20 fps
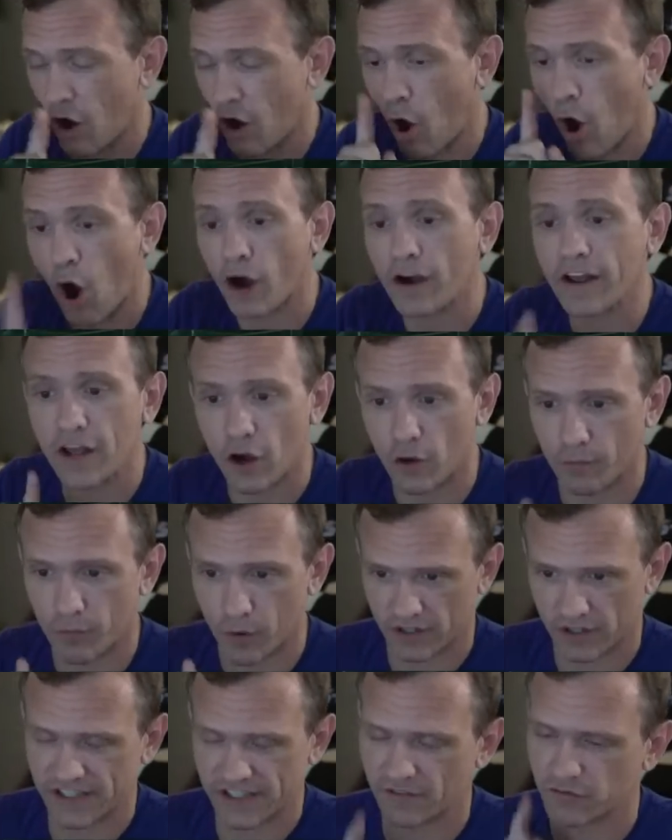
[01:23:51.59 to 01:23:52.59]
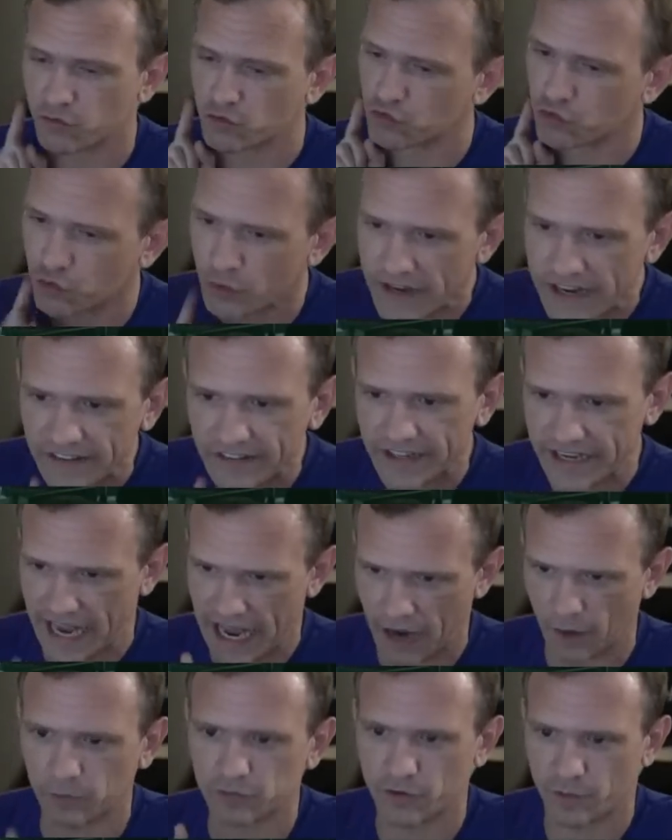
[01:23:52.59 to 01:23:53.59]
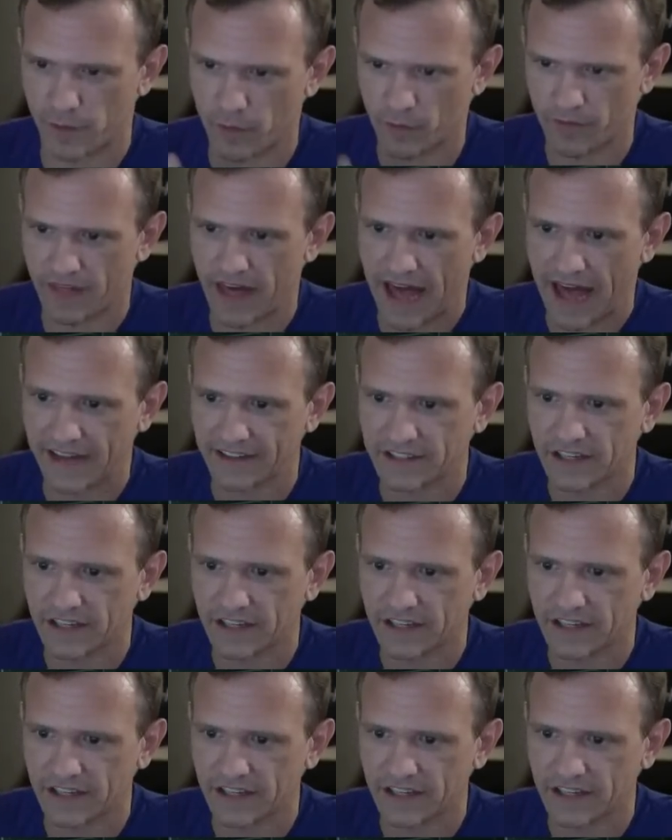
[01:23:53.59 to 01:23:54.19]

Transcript: audiobooks have really helped me with that.